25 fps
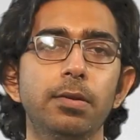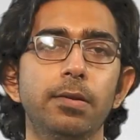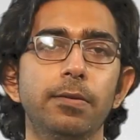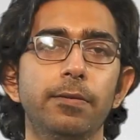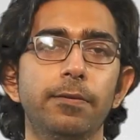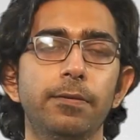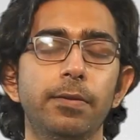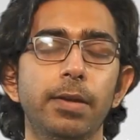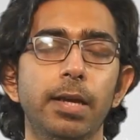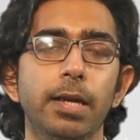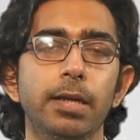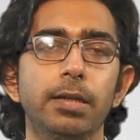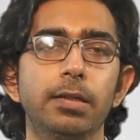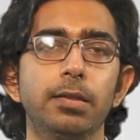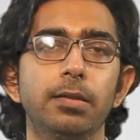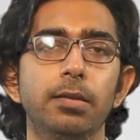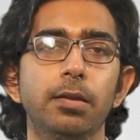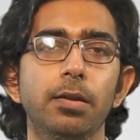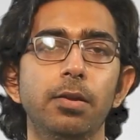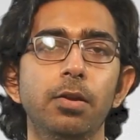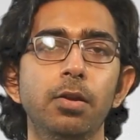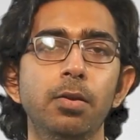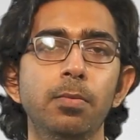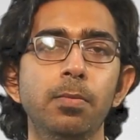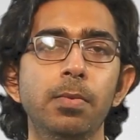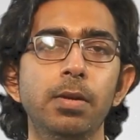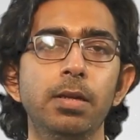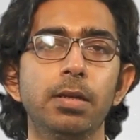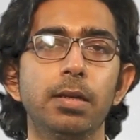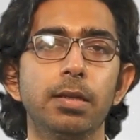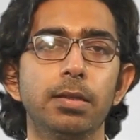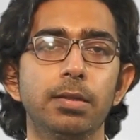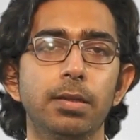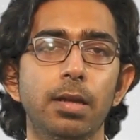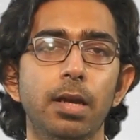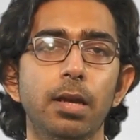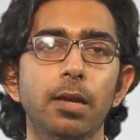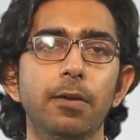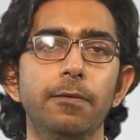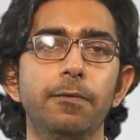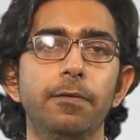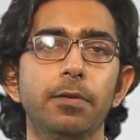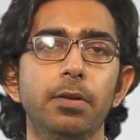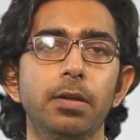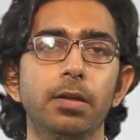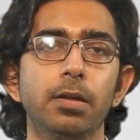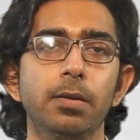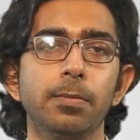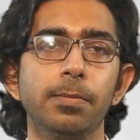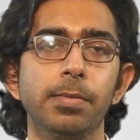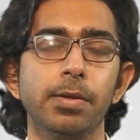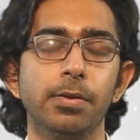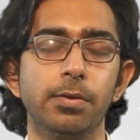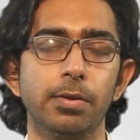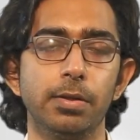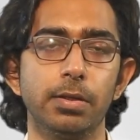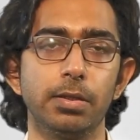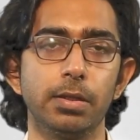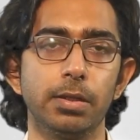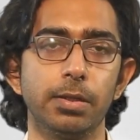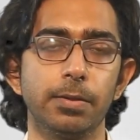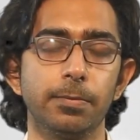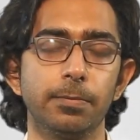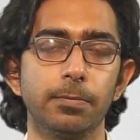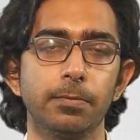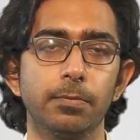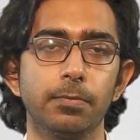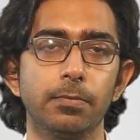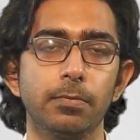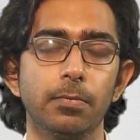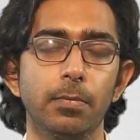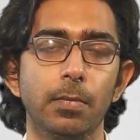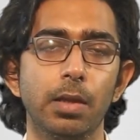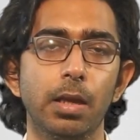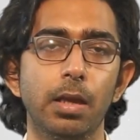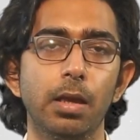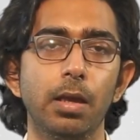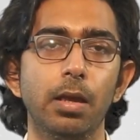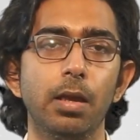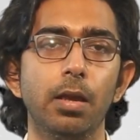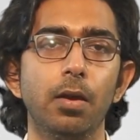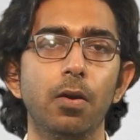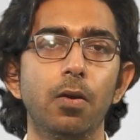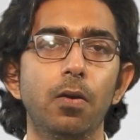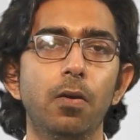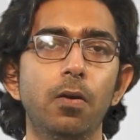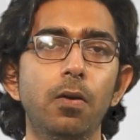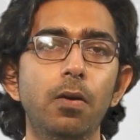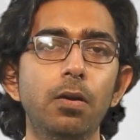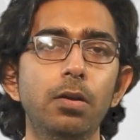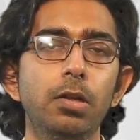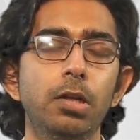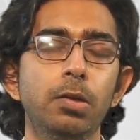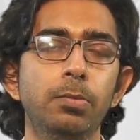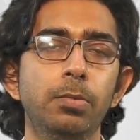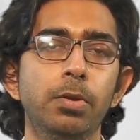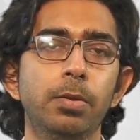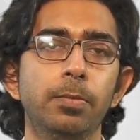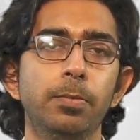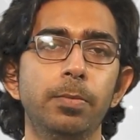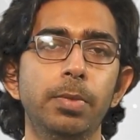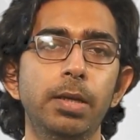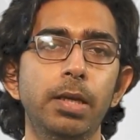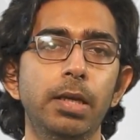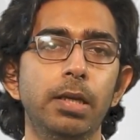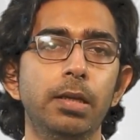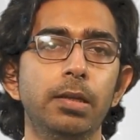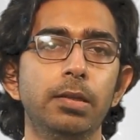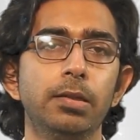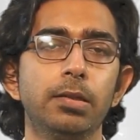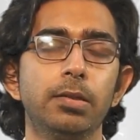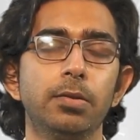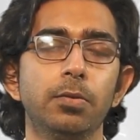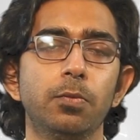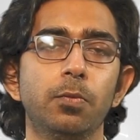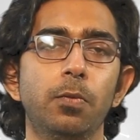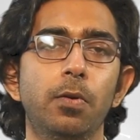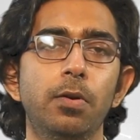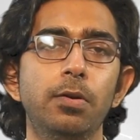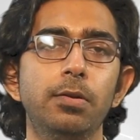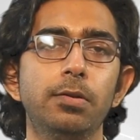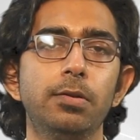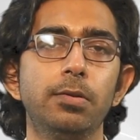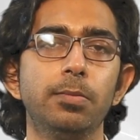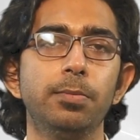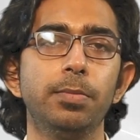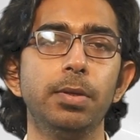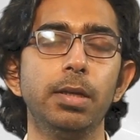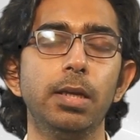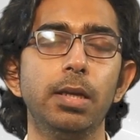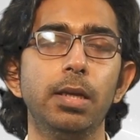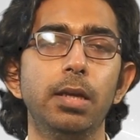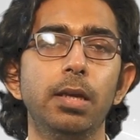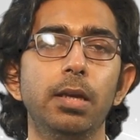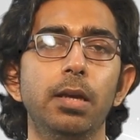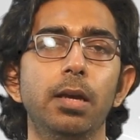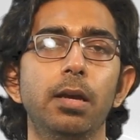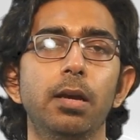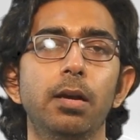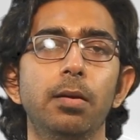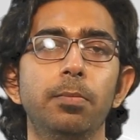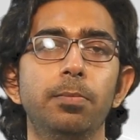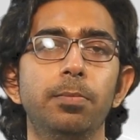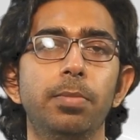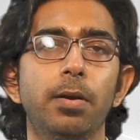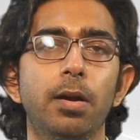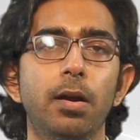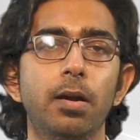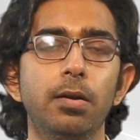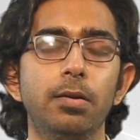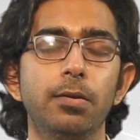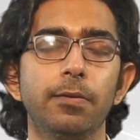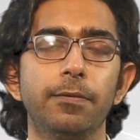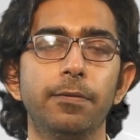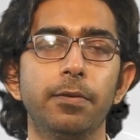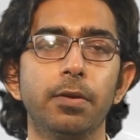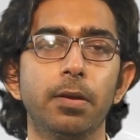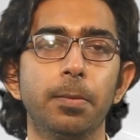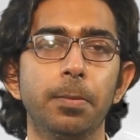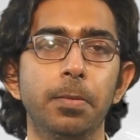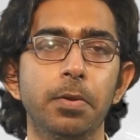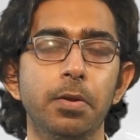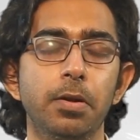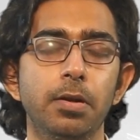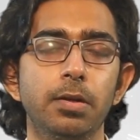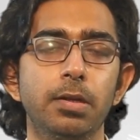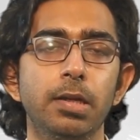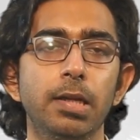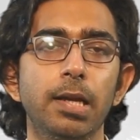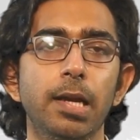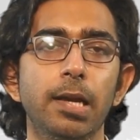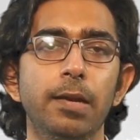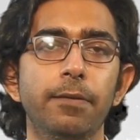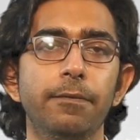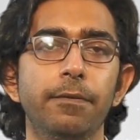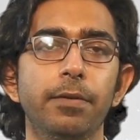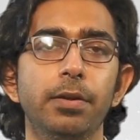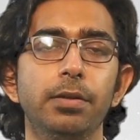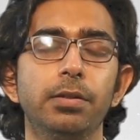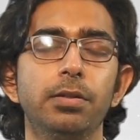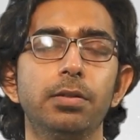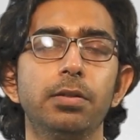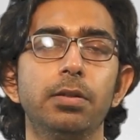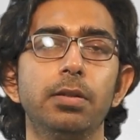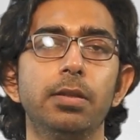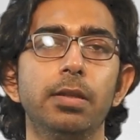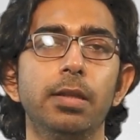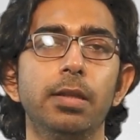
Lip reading: reflect the human desire for a community. All human beings want to be a part of a community in which